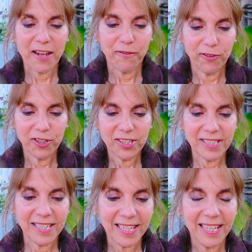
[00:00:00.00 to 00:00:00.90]
That
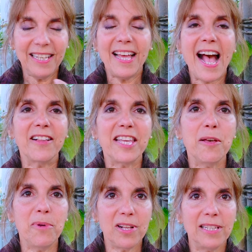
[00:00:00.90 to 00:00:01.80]
first
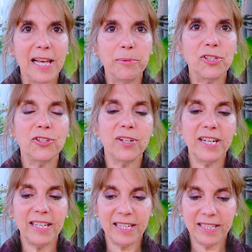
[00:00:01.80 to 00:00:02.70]
alchemical
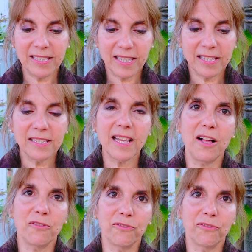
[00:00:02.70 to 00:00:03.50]
laboratory is the self.